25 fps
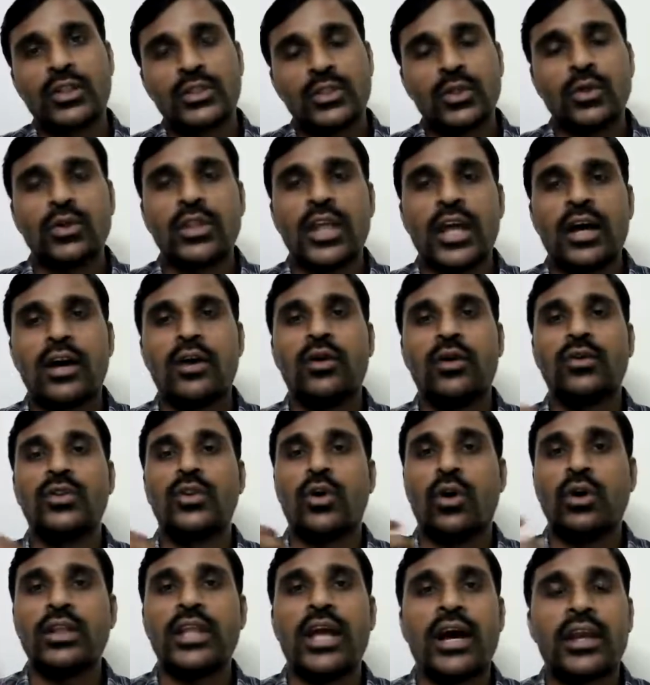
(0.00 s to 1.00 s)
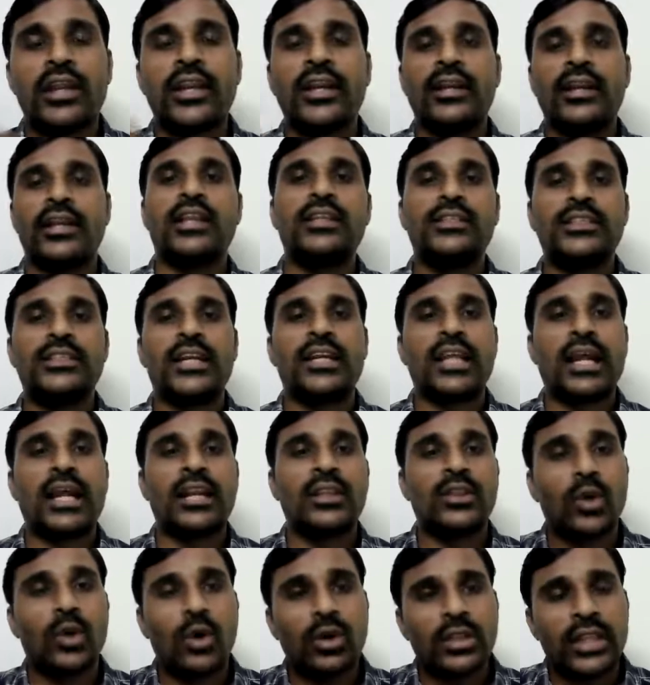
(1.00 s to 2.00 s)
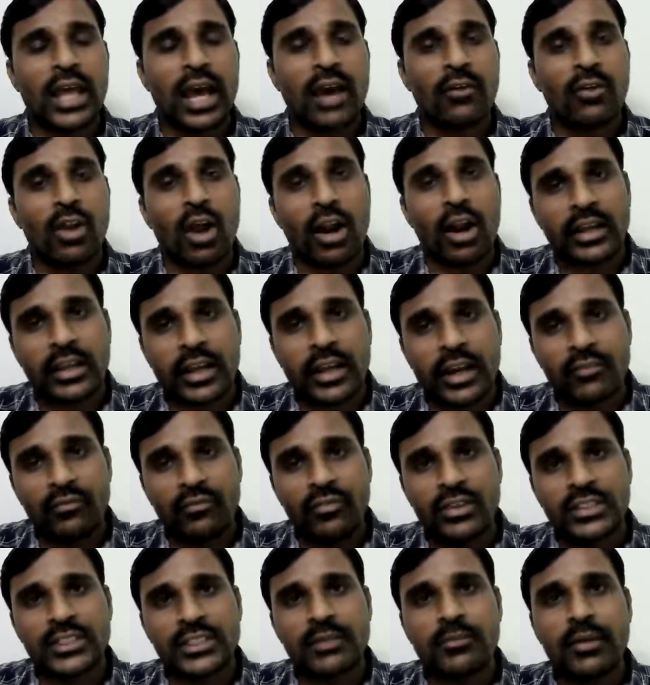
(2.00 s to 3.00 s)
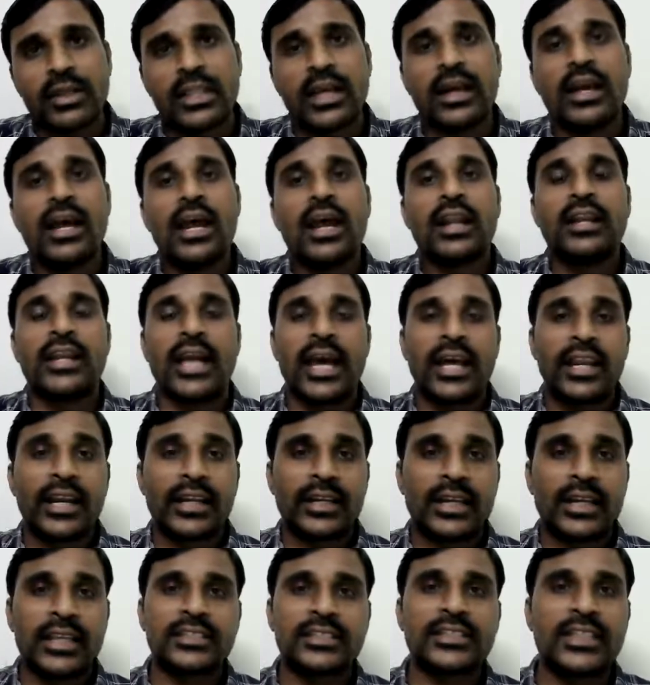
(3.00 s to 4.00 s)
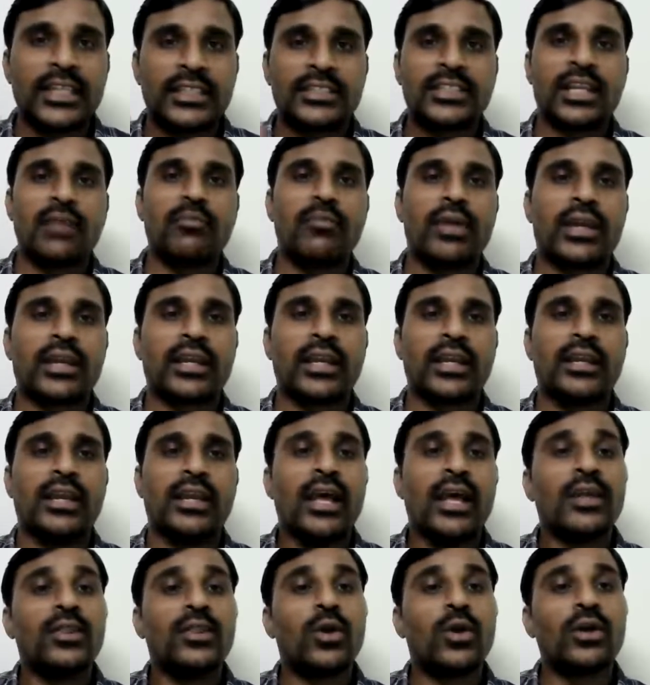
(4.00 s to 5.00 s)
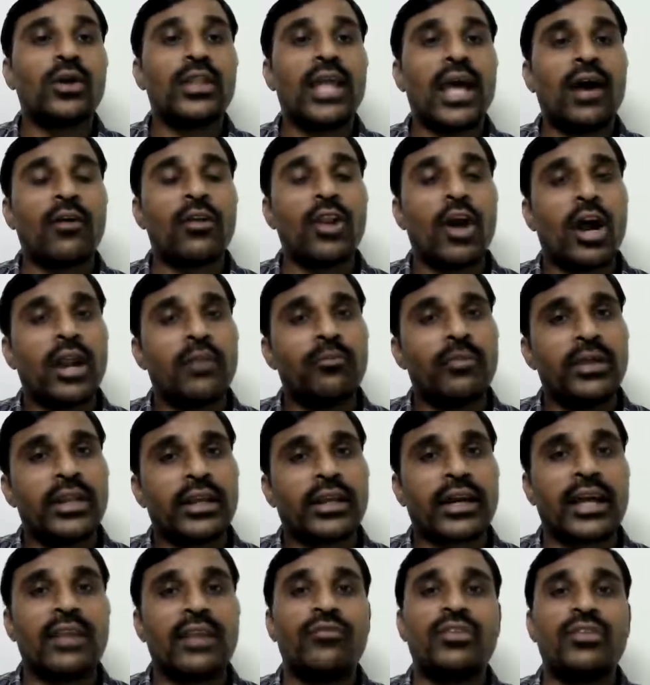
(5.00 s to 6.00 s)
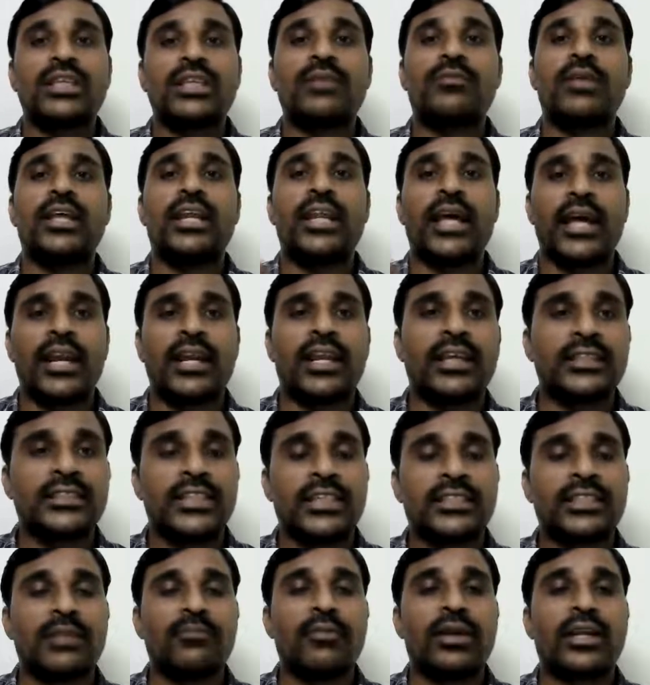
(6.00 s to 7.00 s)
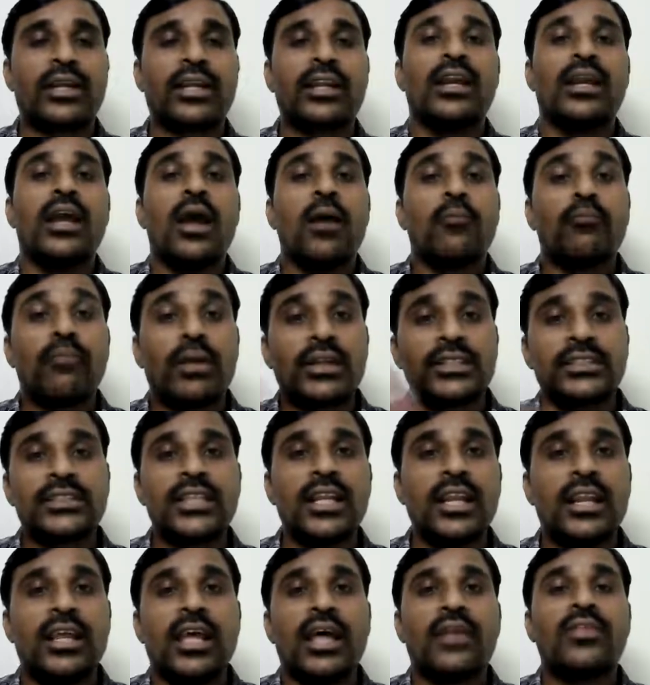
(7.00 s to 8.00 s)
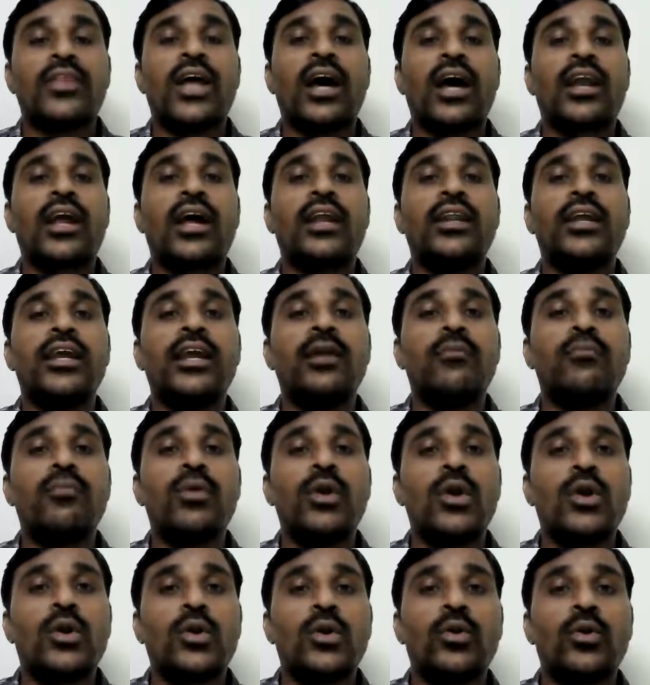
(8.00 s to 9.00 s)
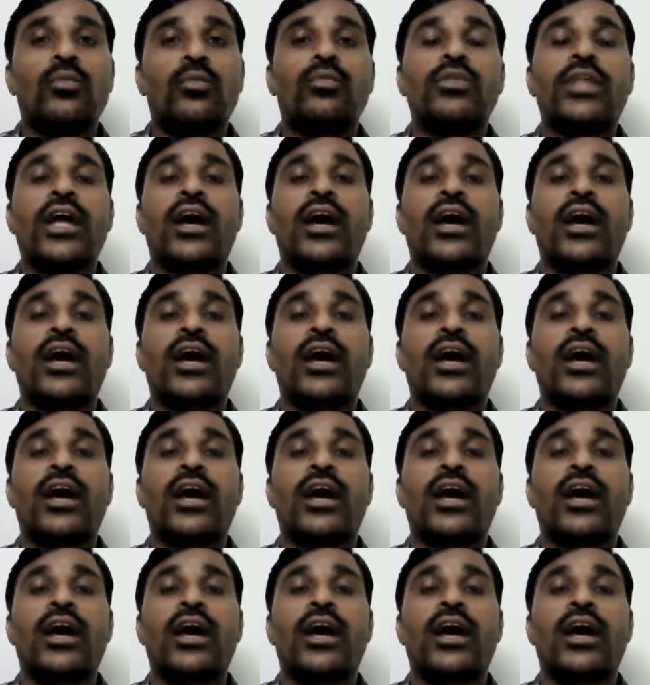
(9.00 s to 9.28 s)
who they, though they are intelligent and though they have not convinced by the director's decision making, though they have not been convinced by the director's decision making, but still they are unable to